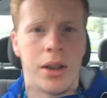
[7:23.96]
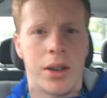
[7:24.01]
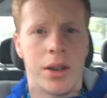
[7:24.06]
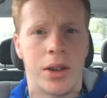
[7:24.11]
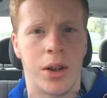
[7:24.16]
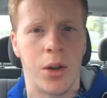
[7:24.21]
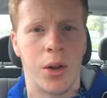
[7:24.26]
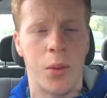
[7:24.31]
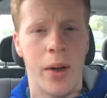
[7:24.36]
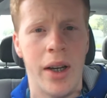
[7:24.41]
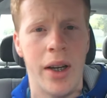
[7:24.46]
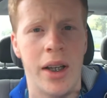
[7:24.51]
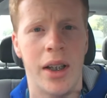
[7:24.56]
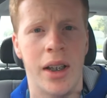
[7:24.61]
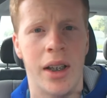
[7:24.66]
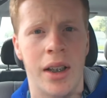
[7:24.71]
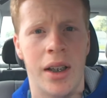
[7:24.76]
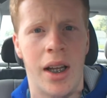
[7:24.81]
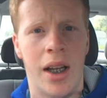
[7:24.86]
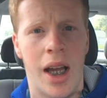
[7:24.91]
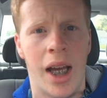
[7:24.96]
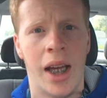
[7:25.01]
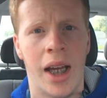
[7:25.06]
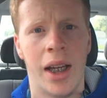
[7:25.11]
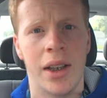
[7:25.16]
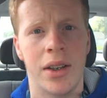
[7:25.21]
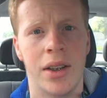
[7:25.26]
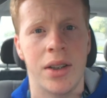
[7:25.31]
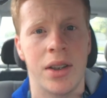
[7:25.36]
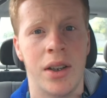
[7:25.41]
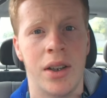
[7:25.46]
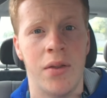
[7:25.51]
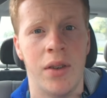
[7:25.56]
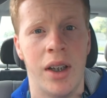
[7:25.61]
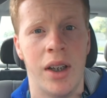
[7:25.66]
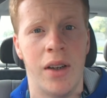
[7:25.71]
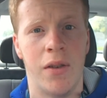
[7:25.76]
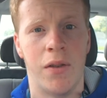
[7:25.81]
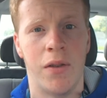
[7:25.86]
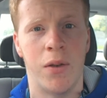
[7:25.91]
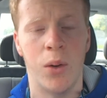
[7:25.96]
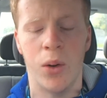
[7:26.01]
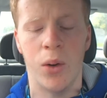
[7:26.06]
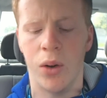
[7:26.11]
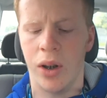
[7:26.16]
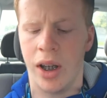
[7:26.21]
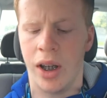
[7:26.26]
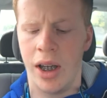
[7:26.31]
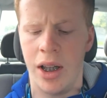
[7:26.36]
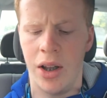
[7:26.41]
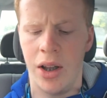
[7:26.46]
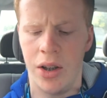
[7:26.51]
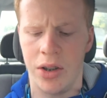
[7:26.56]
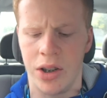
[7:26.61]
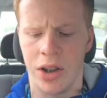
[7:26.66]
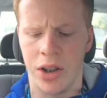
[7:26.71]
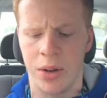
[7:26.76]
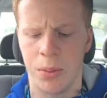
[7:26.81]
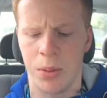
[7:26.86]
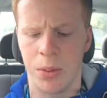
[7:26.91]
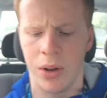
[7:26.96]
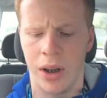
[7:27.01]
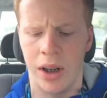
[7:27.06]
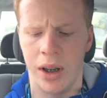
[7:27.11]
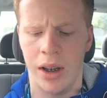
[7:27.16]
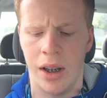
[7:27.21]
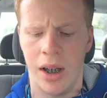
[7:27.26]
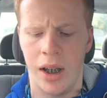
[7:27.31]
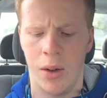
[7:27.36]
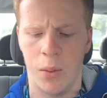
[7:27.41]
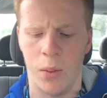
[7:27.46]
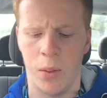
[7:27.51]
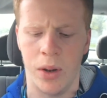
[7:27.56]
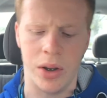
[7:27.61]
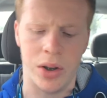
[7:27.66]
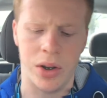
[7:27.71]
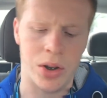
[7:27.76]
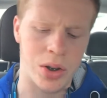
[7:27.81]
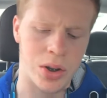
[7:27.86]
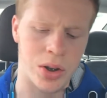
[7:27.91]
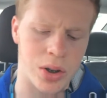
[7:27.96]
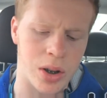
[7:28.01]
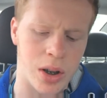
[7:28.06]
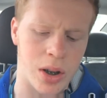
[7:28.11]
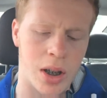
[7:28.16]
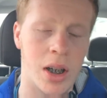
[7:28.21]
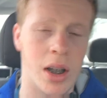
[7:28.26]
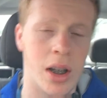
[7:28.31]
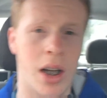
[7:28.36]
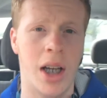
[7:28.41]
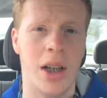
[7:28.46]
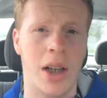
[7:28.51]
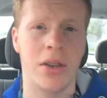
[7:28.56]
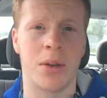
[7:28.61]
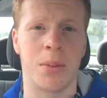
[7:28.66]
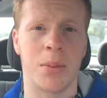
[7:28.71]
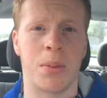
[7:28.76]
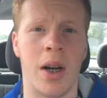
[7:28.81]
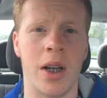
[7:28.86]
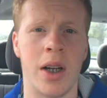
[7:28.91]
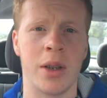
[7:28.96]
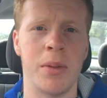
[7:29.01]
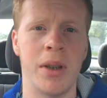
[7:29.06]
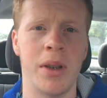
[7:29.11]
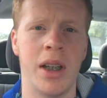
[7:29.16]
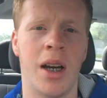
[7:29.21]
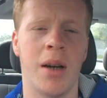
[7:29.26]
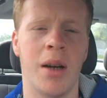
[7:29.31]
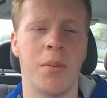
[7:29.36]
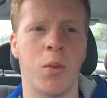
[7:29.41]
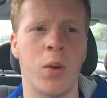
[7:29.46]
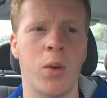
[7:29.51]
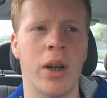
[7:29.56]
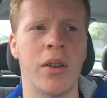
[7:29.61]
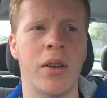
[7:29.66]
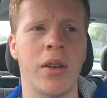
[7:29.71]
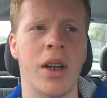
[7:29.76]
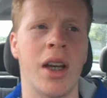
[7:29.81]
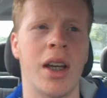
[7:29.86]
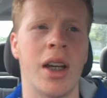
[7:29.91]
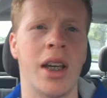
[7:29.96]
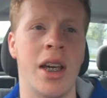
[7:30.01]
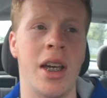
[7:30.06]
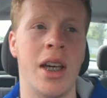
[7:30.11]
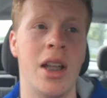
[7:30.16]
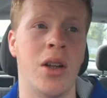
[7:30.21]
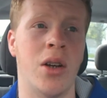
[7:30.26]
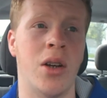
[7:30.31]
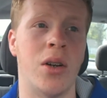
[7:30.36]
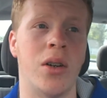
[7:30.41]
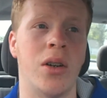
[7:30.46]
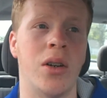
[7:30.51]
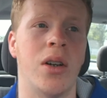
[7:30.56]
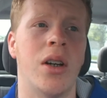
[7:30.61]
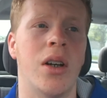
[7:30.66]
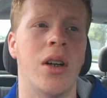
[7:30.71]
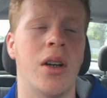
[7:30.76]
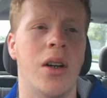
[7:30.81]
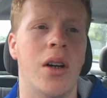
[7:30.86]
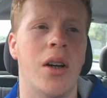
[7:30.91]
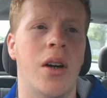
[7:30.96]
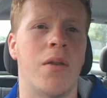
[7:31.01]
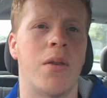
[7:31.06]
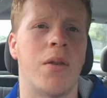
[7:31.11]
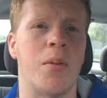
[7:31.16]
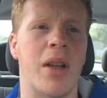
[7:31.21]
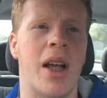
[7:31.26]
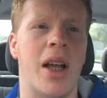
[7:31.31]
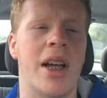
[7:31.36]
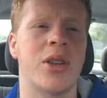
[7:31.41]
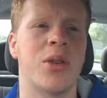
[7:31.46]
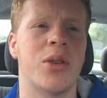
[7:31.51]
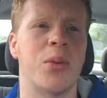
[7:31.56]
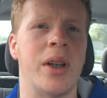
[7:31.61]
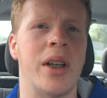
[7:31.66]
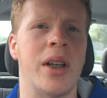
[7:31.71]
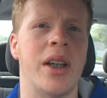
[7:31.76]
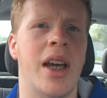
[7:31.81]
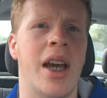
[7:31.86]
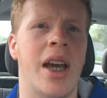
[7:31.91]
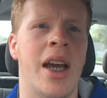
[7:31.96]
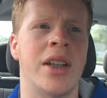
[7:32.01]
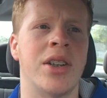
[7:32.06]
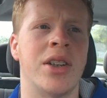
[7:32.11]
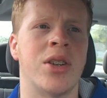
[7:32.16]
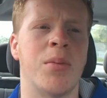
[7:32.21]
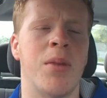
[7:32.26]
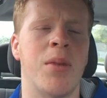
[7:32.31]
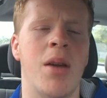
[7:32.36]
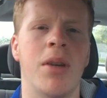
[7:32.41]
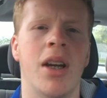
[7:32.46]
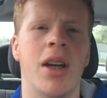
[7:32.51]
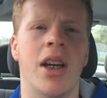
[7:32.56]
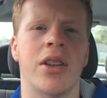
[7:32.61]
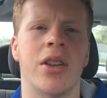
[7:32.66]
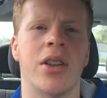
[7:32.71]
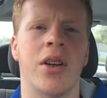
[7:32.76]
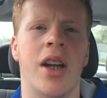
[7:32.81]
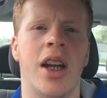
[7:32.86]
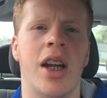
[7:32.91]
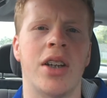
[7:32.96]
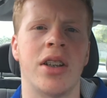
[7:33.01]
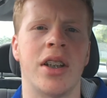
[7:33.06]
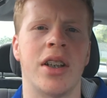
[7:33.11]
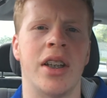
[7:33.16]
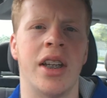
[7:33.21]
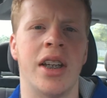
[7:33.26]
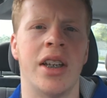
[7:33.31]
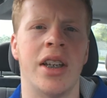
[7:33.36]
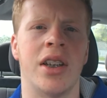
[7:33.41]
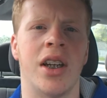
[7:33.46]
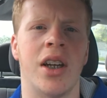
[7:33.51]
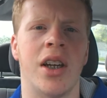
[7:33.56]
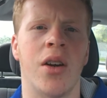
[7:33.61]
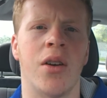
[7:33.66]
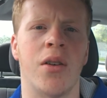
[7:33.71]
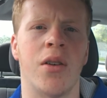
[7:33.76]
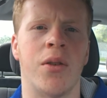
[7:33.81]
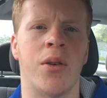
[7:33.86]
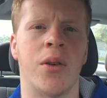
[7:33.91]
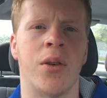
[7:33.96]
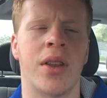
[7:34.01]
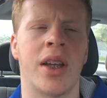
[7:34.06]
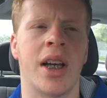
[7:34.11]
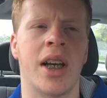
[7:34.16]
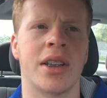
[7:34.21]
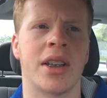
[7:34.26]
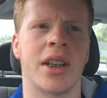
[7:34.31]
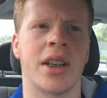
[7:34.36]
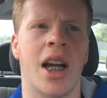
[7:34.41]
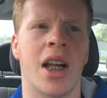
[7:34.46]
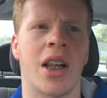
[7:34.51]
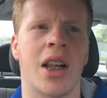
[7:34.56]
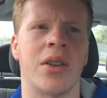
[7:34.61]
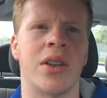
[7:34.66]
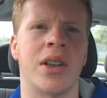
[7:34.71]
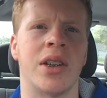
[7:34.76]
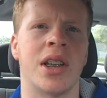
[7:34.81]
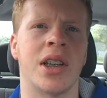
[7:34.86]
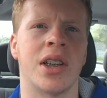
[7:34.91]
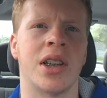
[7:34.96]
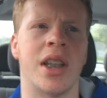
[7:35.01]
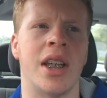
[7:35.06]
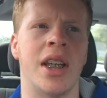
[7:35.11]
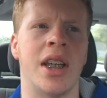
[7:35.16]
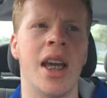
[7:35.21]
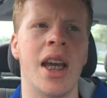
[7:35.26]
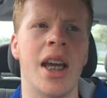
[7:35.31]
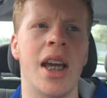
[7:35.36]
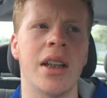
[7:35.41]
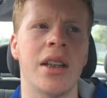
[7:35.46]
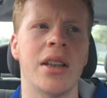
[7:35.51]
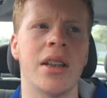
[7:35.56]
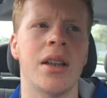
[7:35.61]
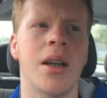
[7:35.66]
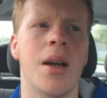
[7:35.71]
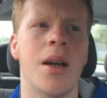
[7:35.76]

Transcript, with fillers: So weighing in at 74 kilos this morning, which kind of surprised me, up one kilo from last week. And so maybe I don't actually need to go to 4,000 calories just yet